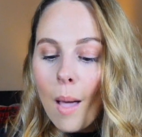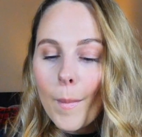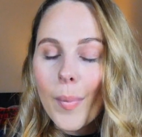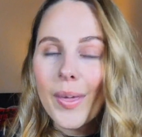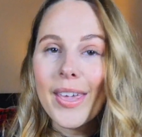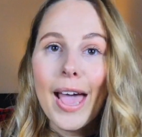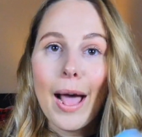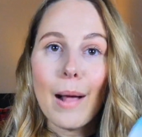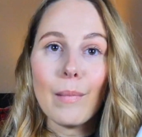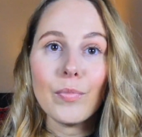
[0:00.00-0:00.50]

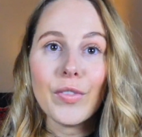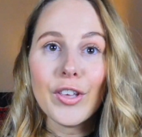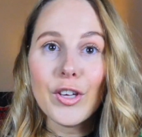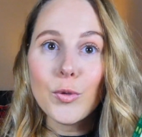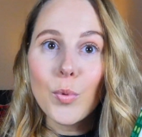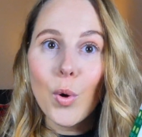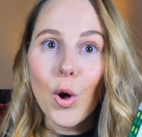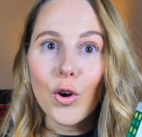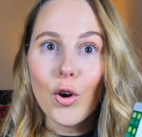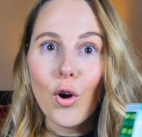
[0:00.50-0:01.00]
But yeah,
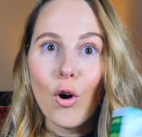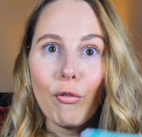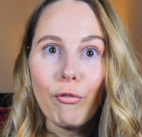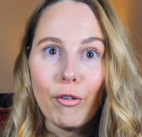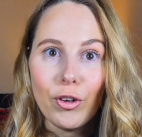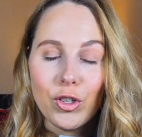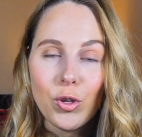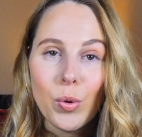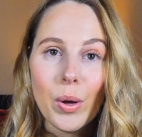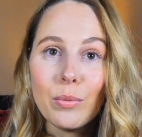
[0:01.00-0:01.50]
these were on
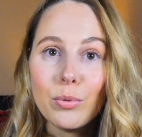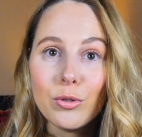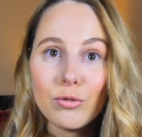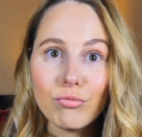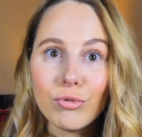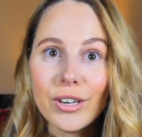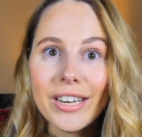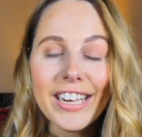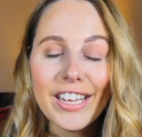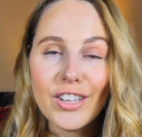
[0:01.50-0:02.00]
offer, so I was
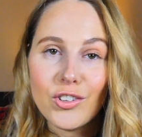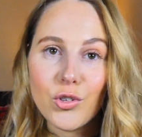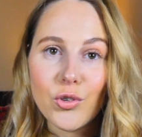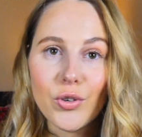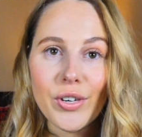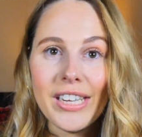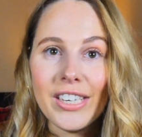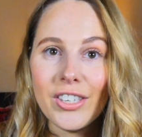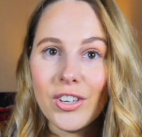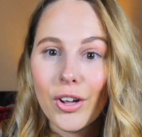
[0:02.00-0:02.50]
really
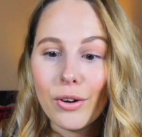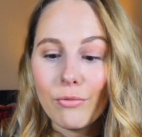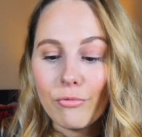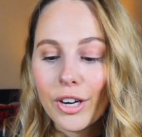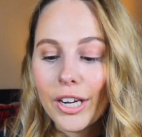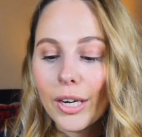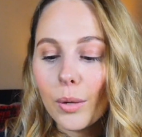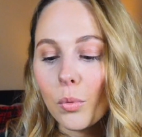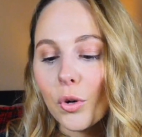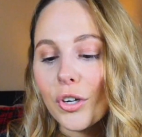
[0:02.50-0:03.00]
intrigued and I
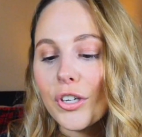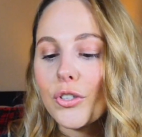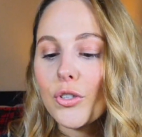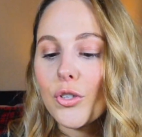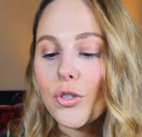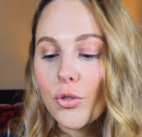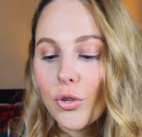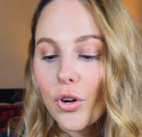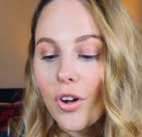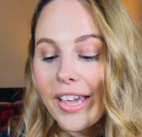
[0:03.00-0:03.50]
really wanted
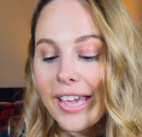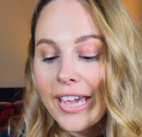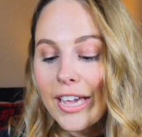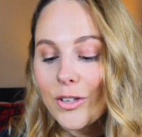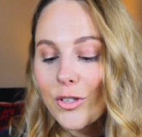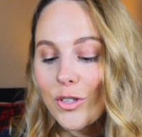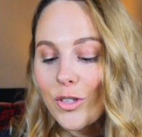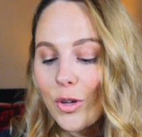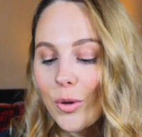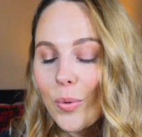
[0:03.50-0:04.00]
to try
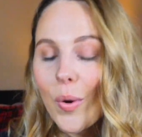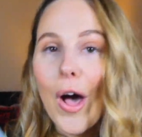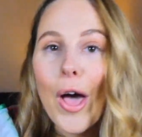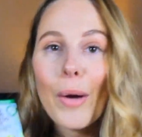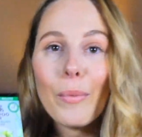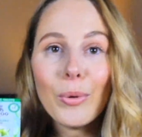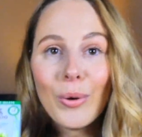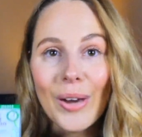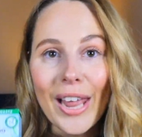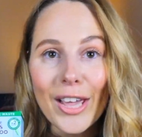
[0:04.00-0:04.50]
it. So
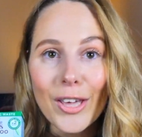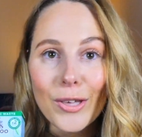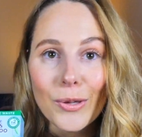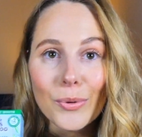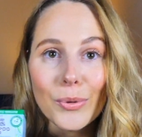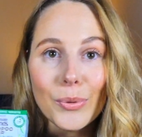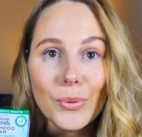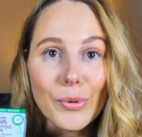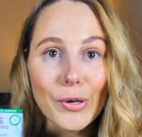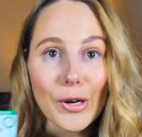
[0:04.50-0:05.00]
I will let you
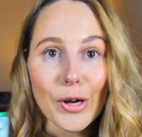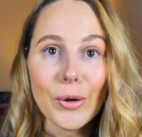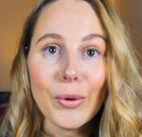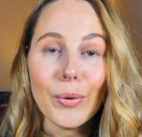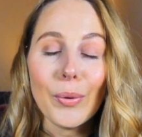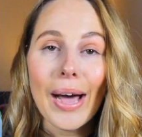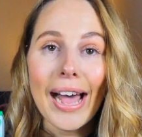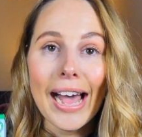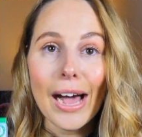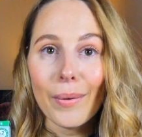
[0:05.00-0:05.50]
all
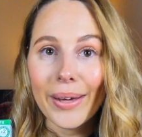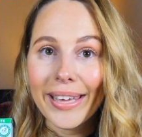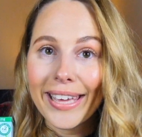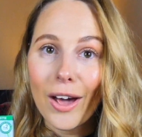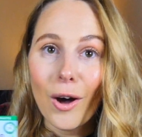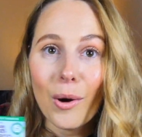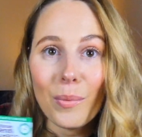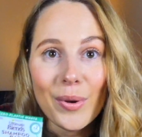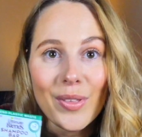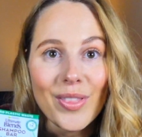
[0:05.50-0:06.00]
know how I
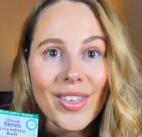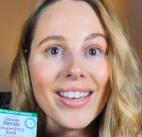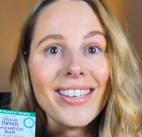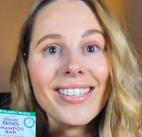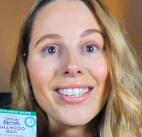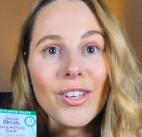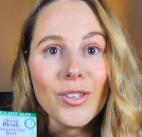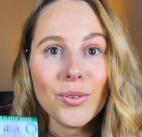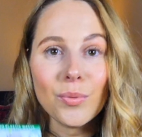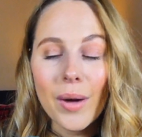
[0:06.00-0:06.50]
get on with
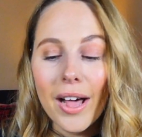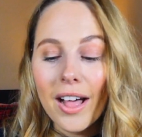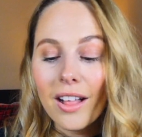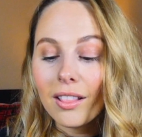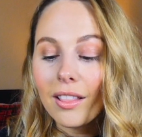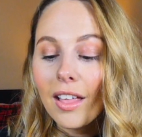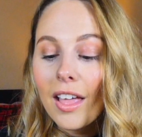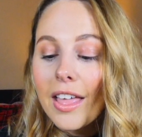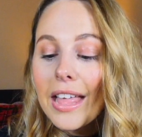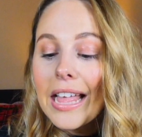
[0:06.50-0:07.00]
this as
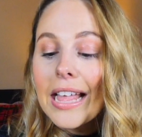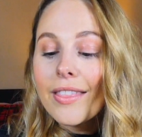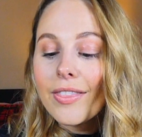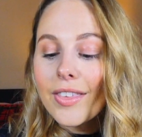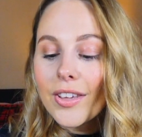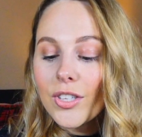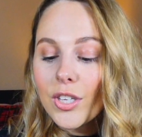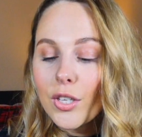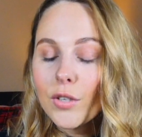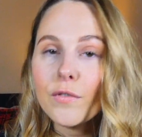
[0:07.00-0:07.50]
well.
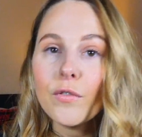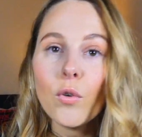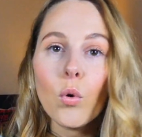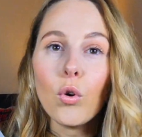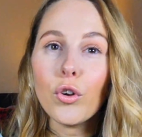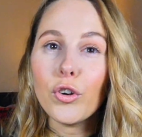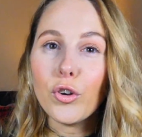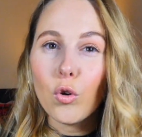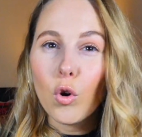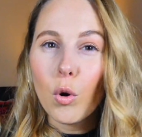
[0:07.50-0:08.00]
This is
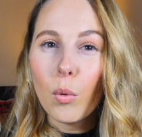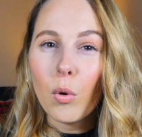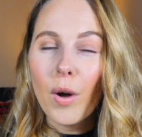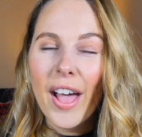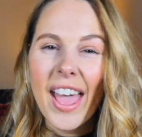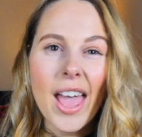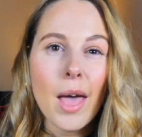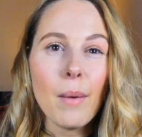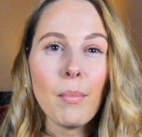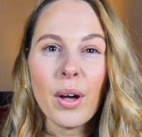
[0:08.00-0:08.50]
for normal
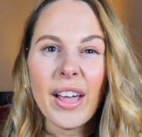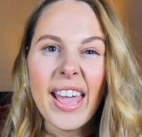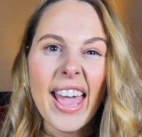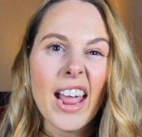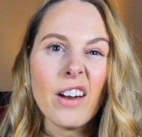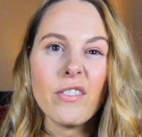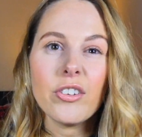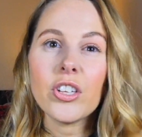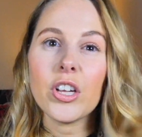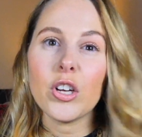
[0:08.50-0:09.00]
hair. My
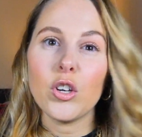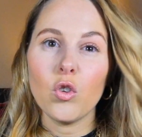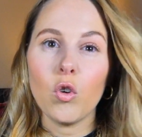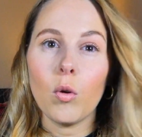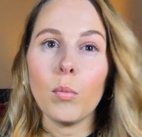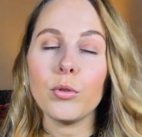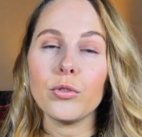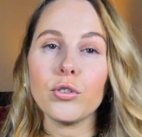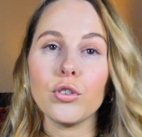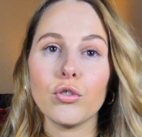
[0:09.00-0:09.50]
hair is like
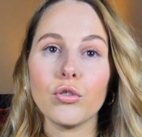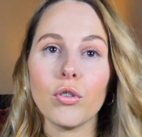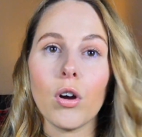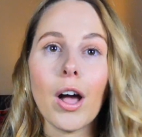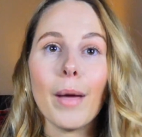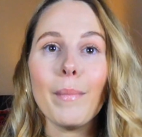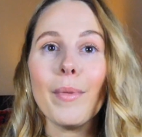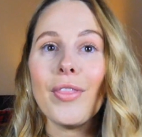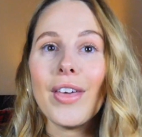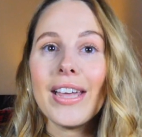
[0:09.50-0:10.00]
normal to
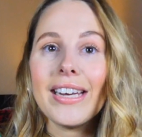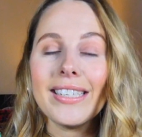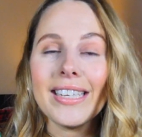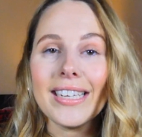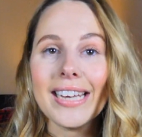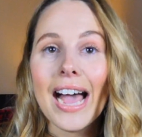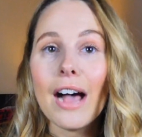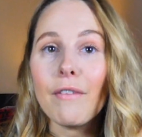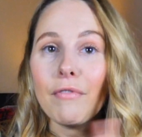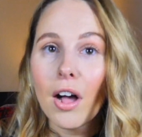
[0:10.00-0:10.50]
dry, but they
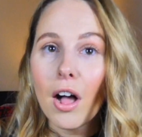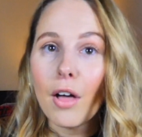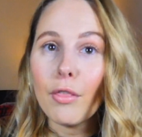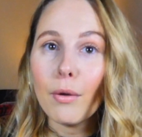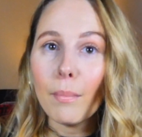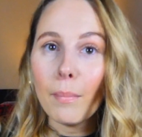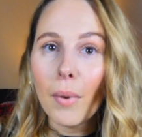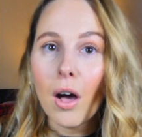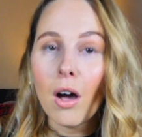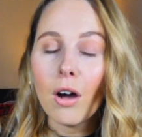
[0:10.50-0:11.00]
did have
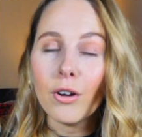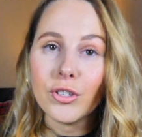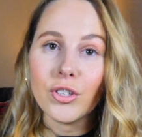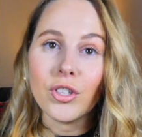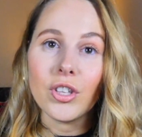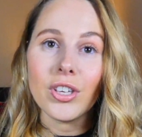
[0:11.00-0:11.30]
other bars